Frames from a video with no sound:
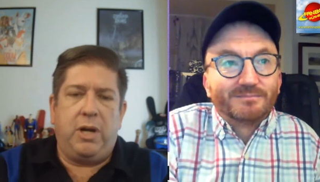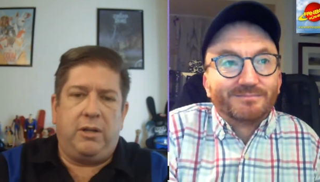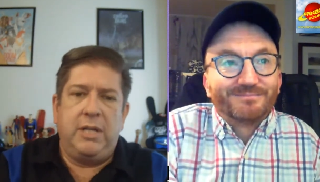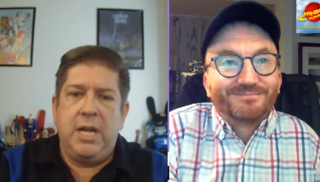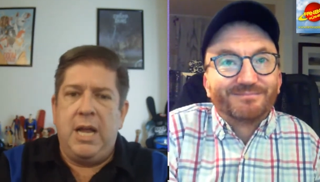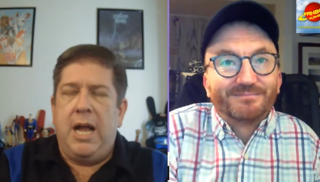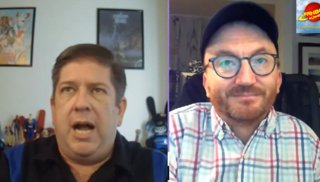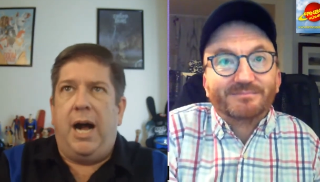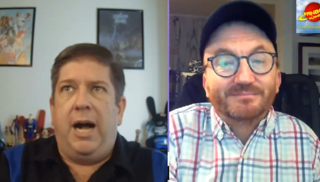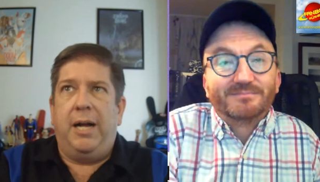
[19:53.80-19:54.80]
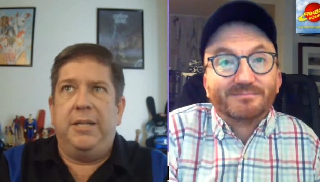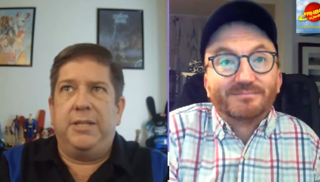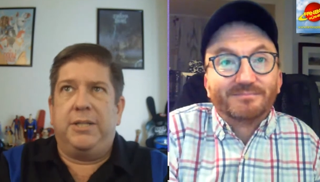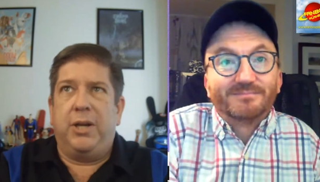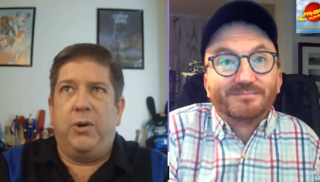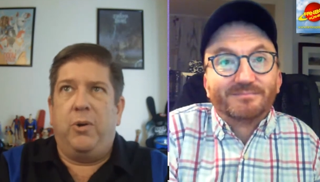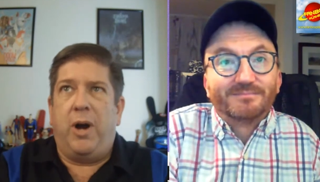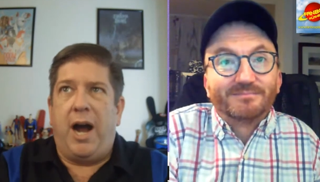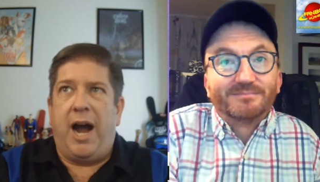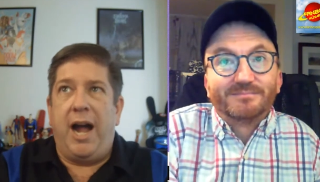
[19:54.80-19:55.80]
Speaker 1: well.
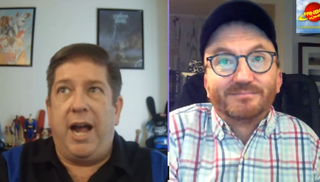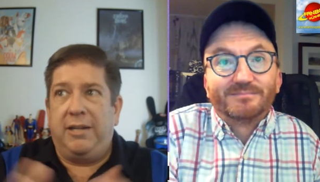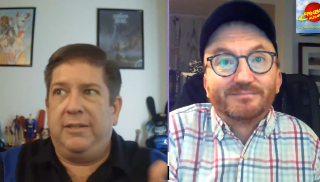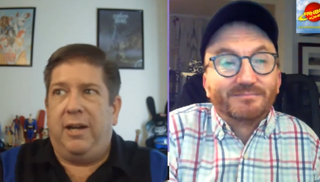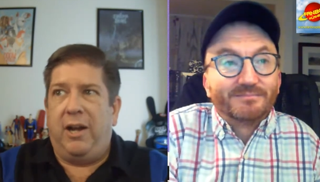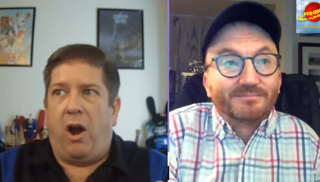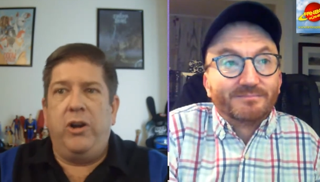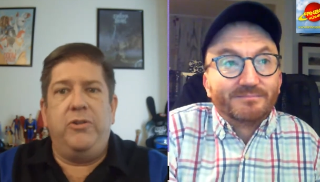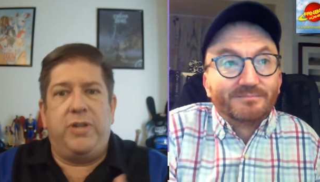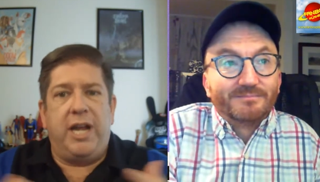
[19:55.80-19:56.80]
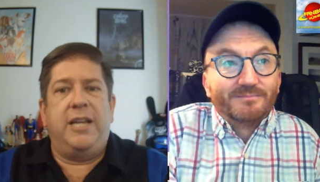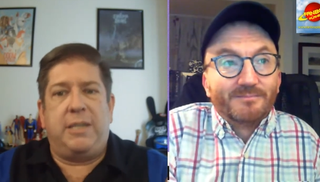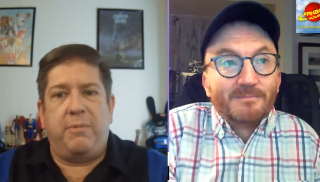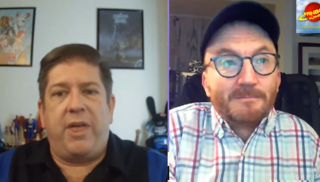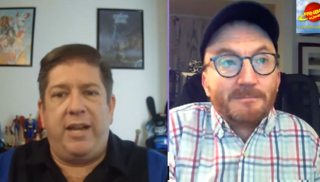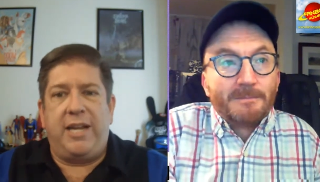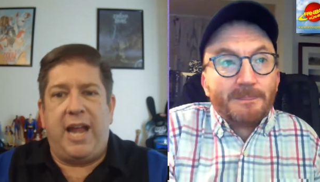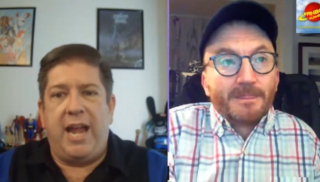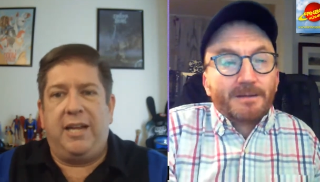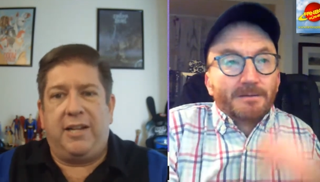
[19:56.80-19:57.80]
Mm-hmm. Are you taking some of that
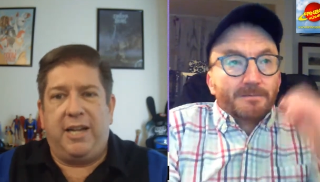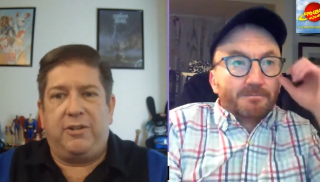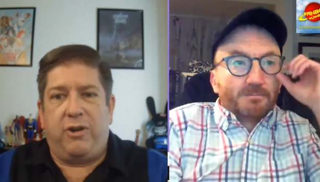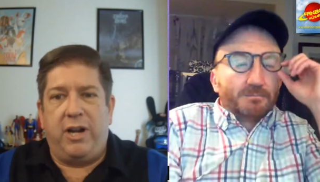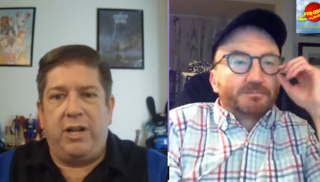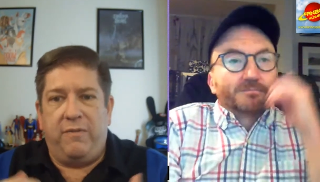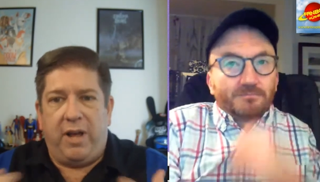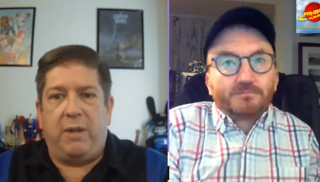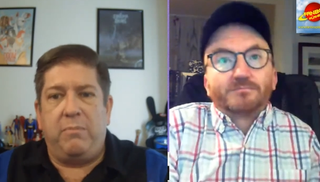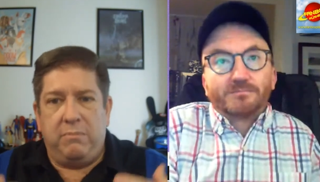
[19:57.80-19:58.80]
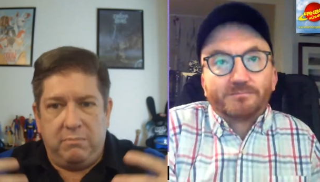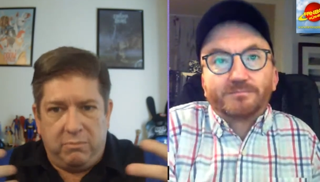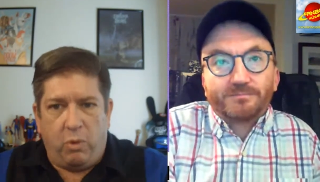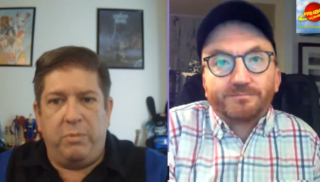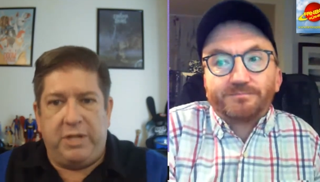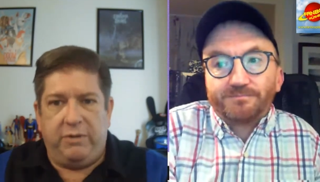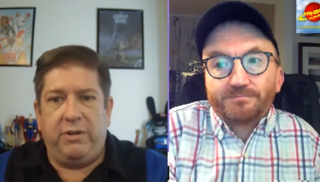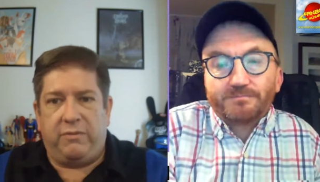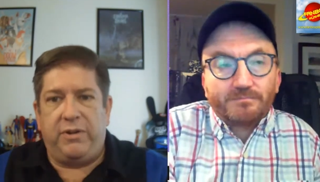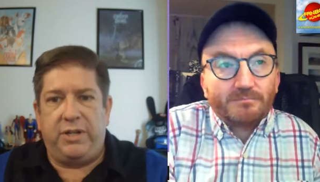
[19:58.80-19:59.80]
into hand, like trying to develop more
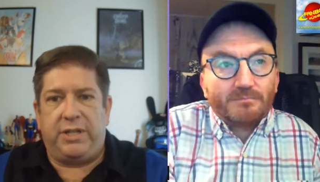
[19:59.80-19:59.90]
material for